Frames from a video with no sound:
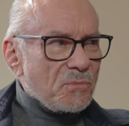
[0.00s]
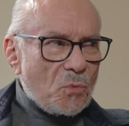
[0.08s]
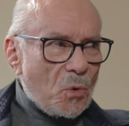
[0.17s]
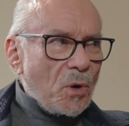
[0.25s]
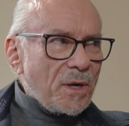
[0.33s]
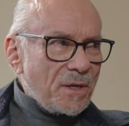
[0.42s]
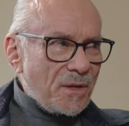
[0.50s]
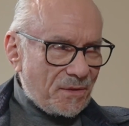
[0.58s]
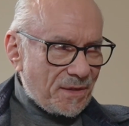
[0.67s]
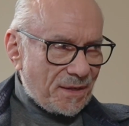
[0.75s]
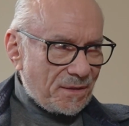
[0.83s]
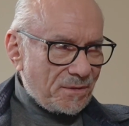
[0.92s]
more to
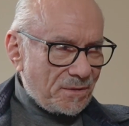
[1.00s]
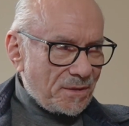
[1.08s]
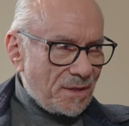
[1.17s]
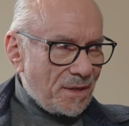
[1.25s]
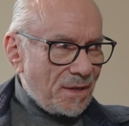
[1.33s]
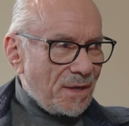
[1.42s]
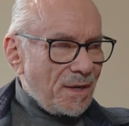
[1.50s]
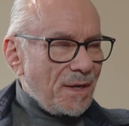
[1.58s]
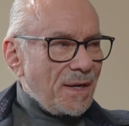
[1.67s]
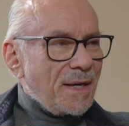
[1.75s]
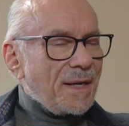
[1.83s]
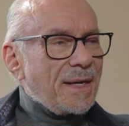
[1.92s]
this,
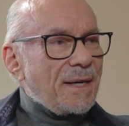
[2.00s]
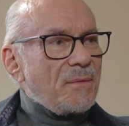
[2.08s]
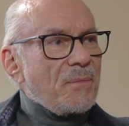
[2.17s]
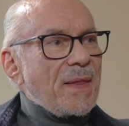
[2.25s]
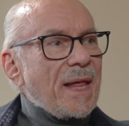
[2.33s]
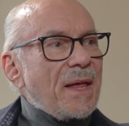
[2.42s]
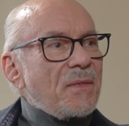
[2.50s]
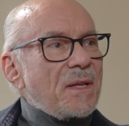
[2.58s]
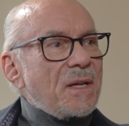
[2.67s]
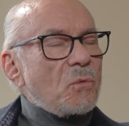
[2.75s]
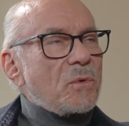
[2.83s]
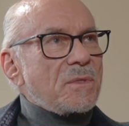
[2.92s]
and
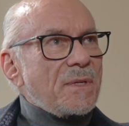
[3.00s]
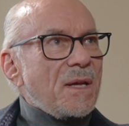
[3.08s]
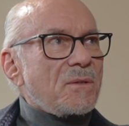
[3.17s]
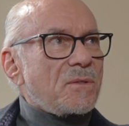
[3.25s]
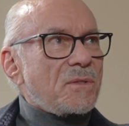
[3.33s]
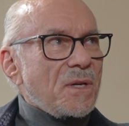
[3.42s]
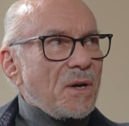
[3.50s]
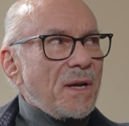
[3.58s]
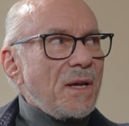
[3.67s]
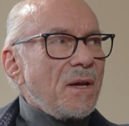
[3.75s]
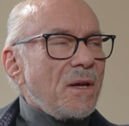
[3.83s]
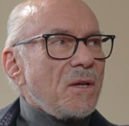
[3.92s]
that it was
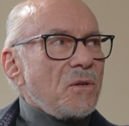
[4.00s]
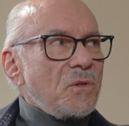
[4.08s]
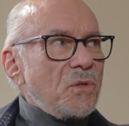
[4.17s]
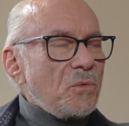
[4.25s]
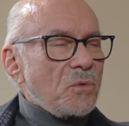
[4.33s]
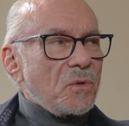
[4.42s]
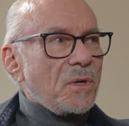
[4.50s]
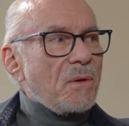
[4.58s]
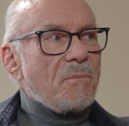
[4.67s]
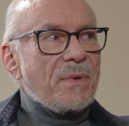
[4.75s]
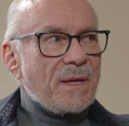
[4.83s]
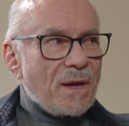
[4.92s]
necessary to
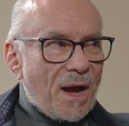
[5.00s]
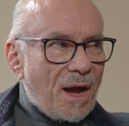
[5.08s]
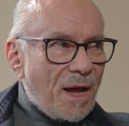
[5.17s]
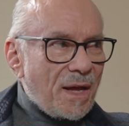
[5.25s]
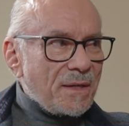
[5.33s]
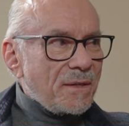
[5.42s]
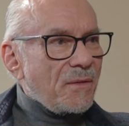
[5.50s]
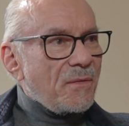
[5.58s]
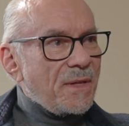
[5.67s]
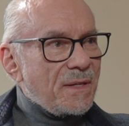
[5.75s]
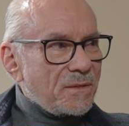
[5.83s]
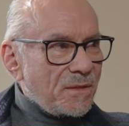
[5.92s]
look beyond
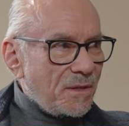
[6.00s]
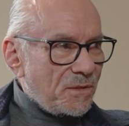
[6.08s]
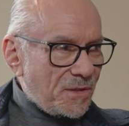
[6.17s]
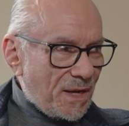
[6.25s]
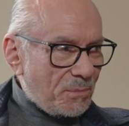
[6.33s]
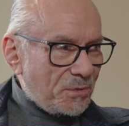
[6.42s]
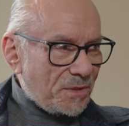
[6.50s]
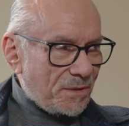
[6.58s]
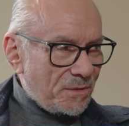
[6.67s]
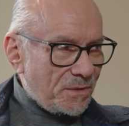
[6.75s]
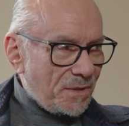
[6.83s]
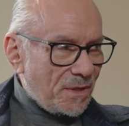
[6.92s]
these
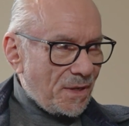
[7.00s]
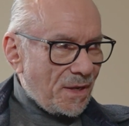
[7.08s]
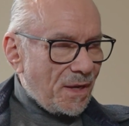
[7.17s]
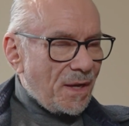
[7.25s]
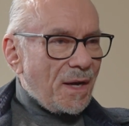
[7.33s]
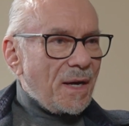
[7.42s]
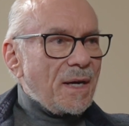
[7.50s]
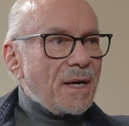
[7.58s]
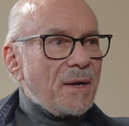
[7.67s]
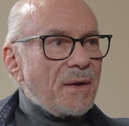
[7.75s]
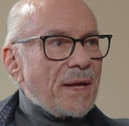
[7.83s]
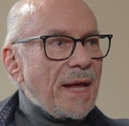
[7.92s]
conceptions.
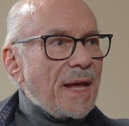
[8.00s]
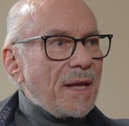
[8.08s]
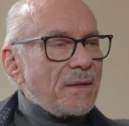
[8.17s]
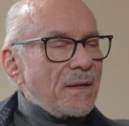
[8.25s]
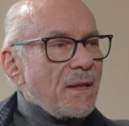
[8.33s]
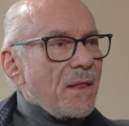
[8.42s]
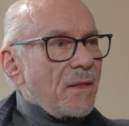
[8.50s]
And